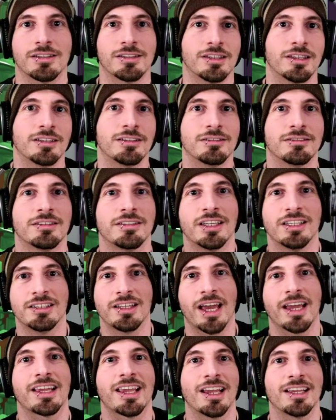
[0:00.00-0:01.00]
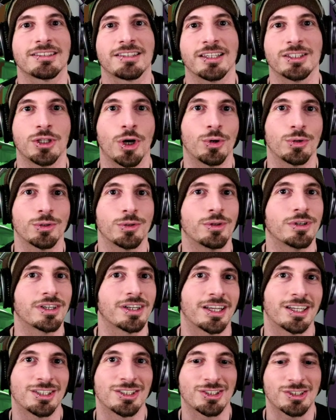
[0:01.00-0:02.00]
and then in that case I don't loot it
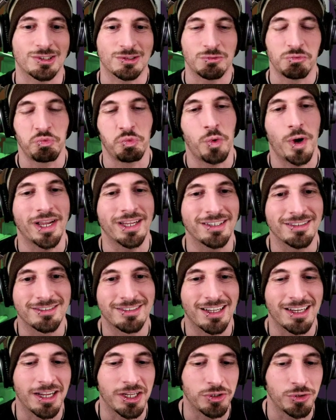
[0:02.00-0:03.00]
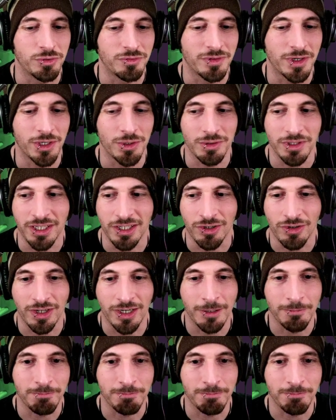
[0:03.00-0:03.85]
and I just wait and I do a video later on